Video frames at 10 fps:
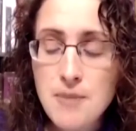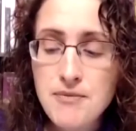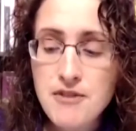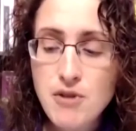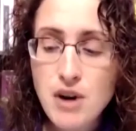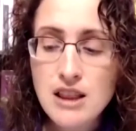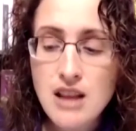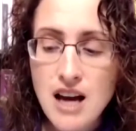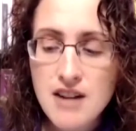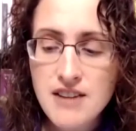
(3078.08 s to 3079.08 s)
for a
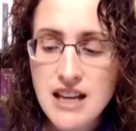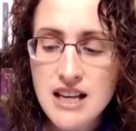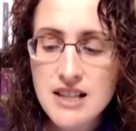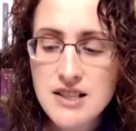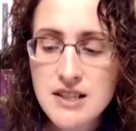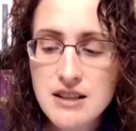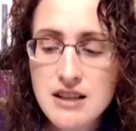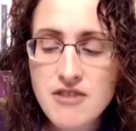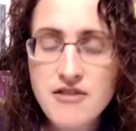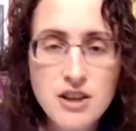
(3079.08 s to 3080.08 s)
lot of kids,
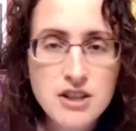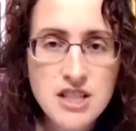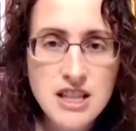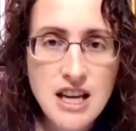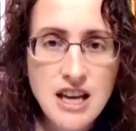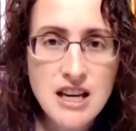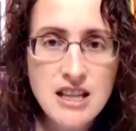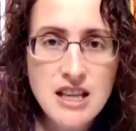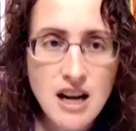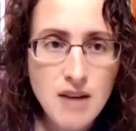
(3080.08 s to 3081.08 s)
the first thing
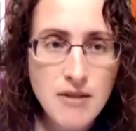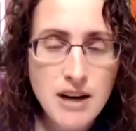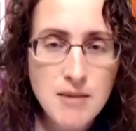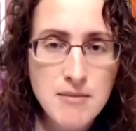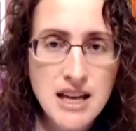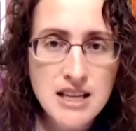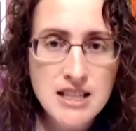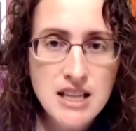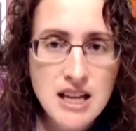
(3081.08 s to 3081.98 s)
that I recommend